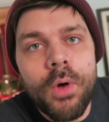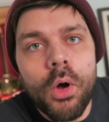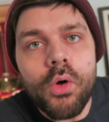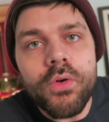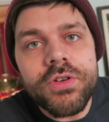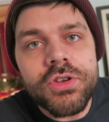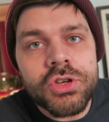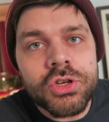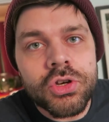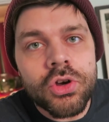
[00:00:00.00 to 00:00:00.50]

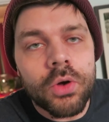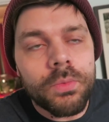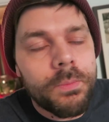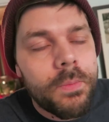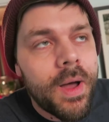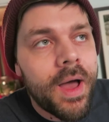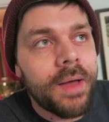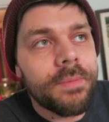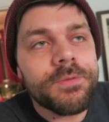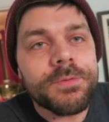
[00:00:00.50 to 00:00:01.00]
more
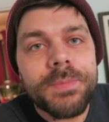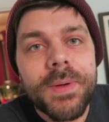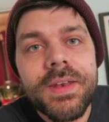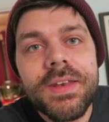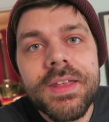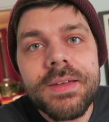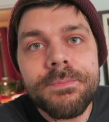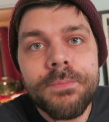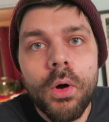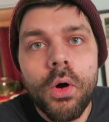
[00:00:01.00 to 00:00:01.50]

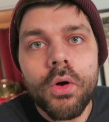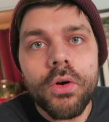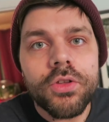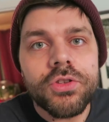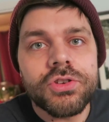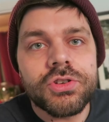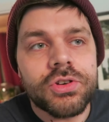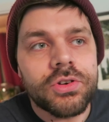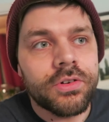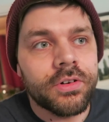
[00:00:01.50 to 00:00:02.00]
on
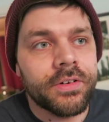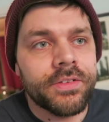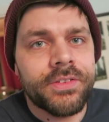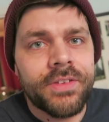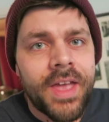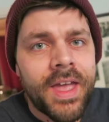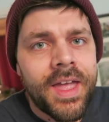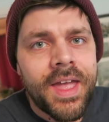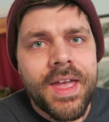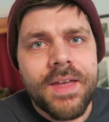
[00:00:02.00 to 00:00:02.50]
insurance
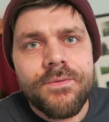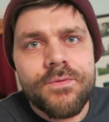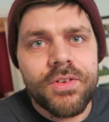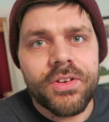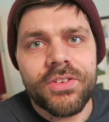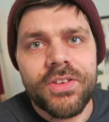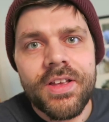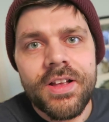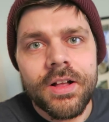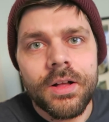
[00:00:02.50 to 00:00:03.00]
every
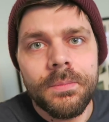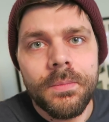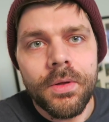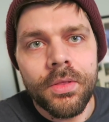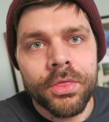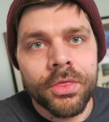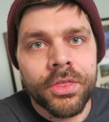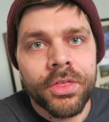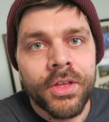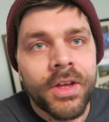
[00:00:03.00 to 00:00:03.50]
single
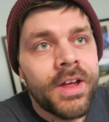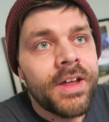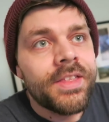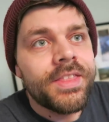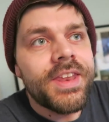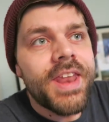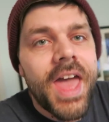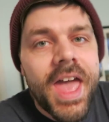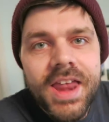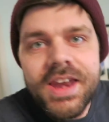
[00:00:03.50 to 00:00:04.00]
month
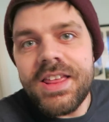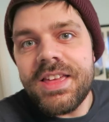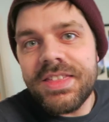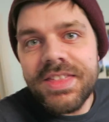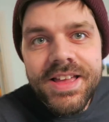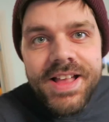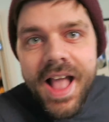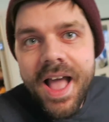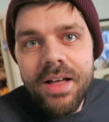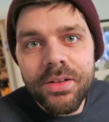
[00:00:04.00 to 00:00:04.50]
than
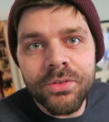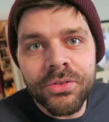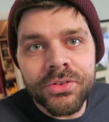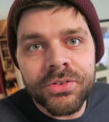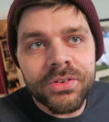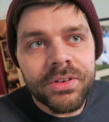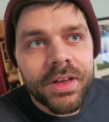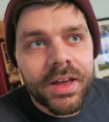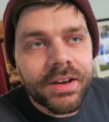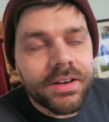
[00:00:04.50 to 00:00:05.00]
anything
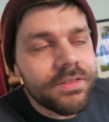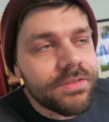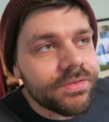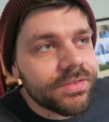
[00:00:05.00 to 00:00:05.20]
else. I